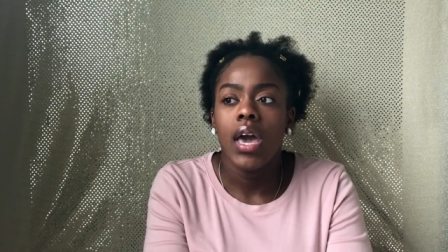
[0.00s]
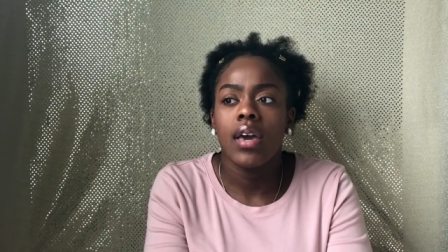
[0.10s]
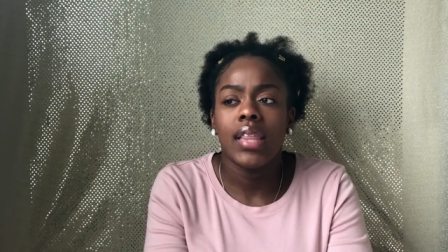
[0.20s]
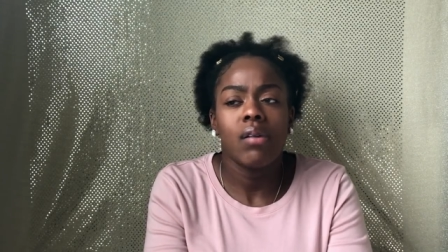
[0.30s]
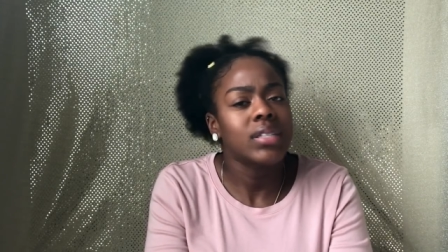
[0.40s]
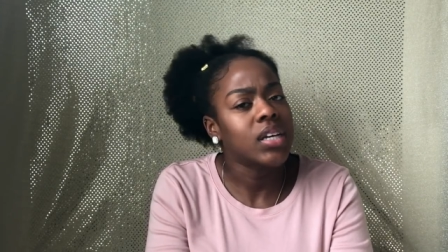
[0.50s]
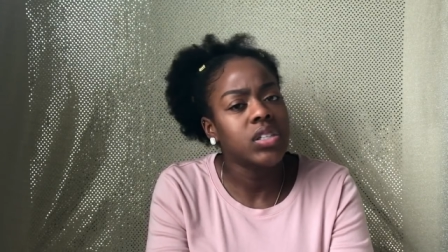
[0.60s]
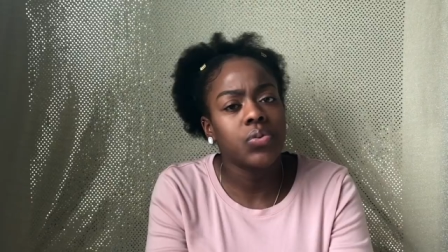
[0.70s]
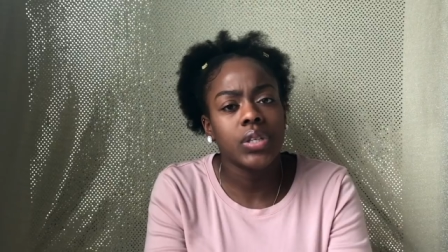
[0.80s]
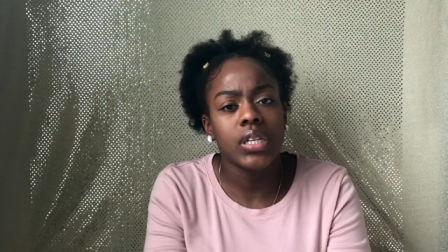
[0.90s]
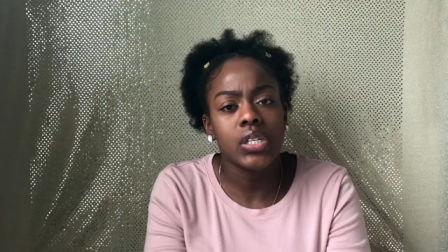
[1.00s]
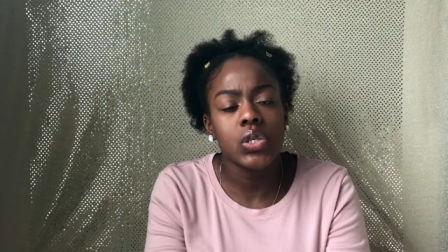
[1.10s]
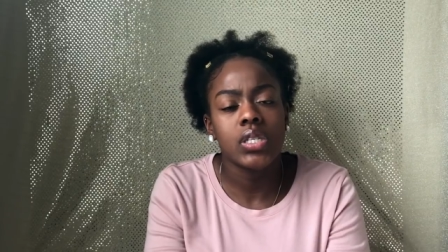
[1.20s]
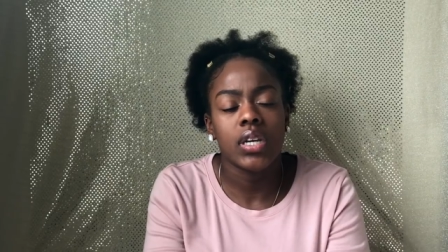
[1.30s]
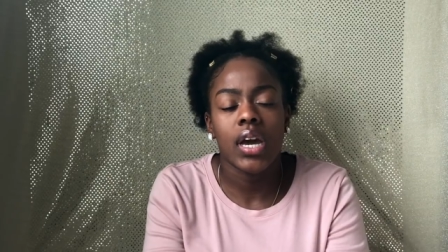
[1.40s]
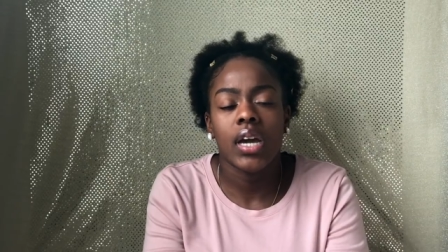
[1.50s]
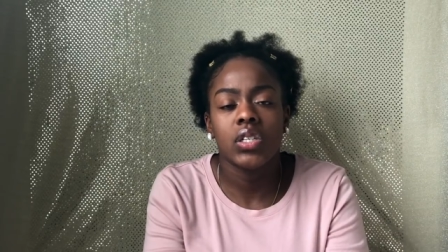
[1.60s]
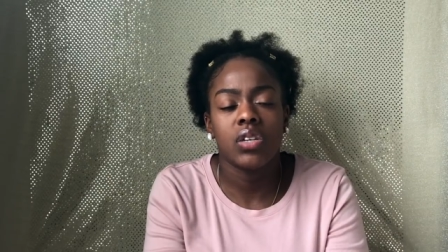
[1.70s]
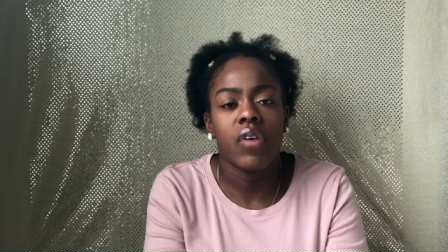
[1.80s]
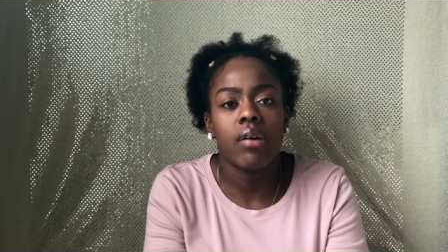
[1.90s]
and that was actually really interesting. I
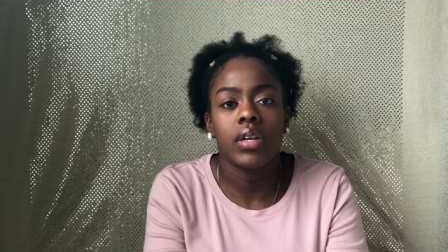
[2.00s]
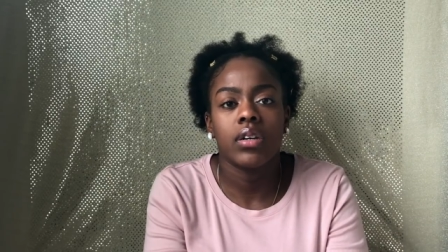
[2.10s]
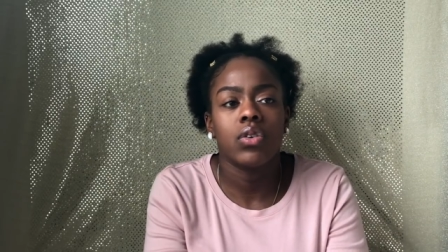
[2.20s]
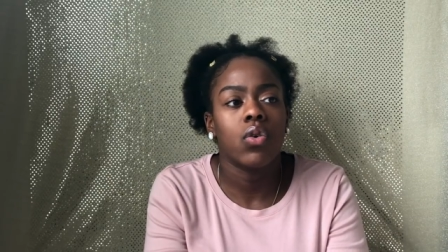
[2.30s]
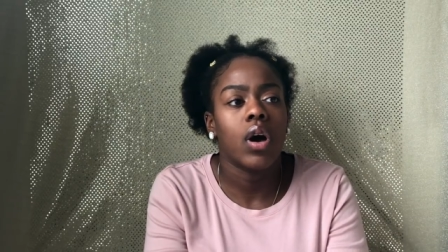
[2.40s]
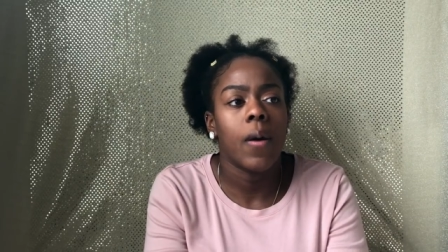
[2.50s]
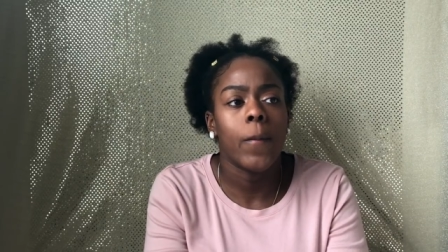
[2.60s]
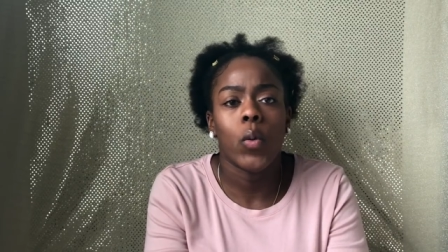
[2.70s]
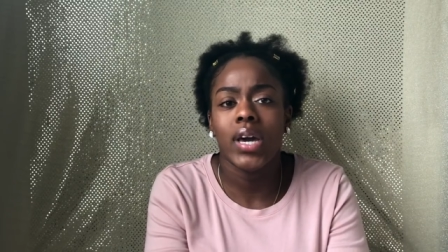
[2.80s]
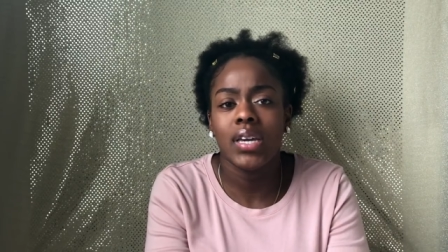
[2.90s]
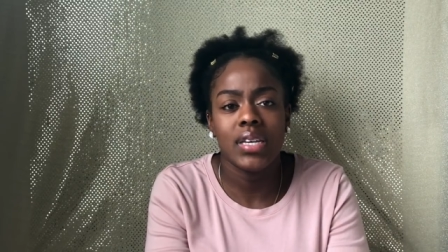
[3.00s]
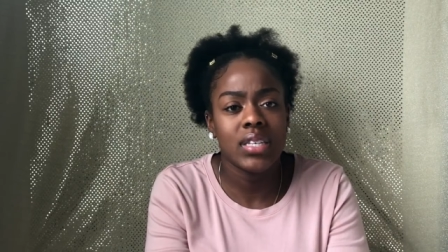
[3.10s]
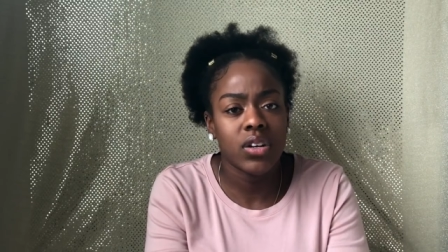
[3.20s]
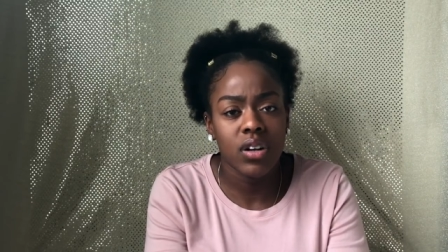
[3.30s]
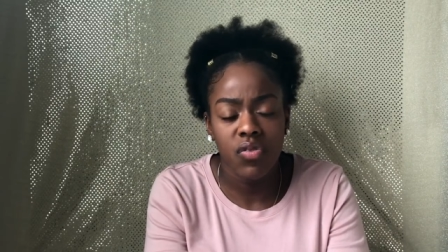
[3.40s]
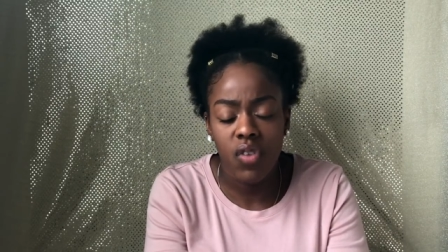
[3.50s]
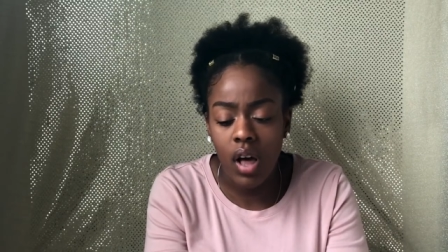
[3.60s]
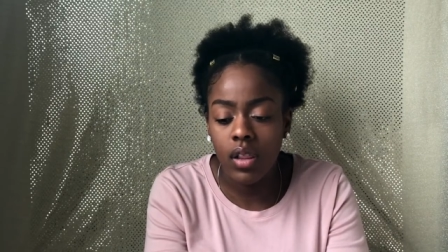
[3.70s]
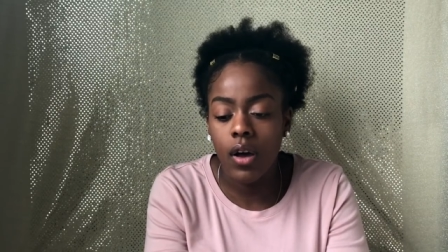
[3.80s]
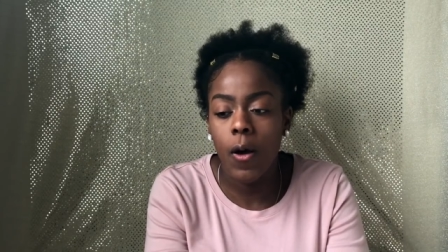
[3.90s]
actually found it um, way easier to
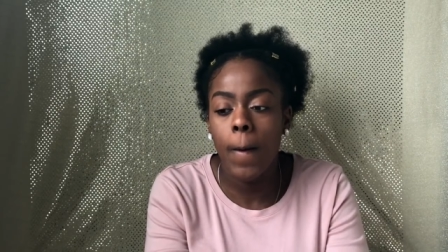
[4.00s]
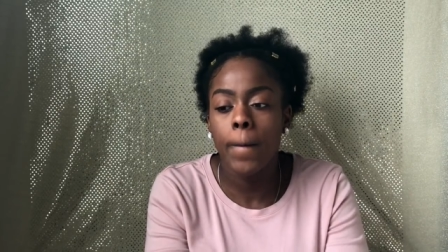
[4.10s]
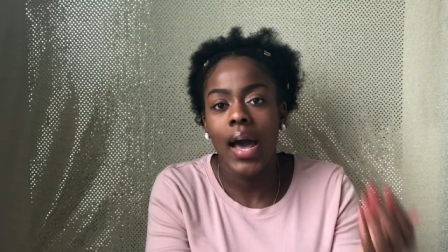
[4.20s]
follow.